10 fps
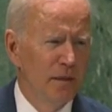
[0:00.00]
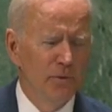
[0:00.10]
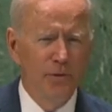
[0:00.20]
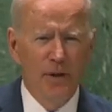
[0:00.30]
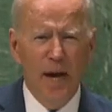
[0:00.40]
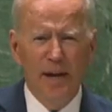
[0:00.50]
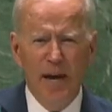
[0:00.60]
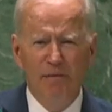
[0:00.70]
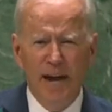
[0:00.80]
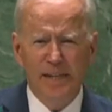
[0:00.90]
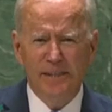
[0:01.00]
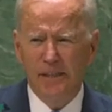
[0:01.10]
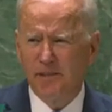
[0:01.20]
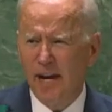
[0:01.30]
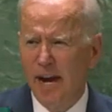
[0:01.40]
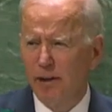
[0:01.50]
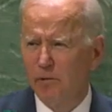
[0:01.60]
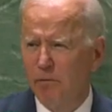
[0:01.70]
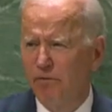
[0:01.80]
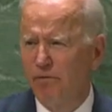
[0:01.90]
do not have access to
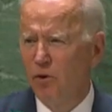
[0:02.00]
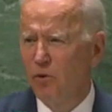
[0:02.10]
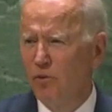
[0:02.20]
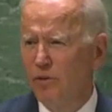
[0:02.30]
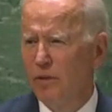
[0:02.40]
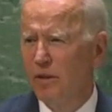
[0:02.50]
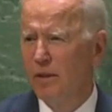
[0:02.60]
adequate food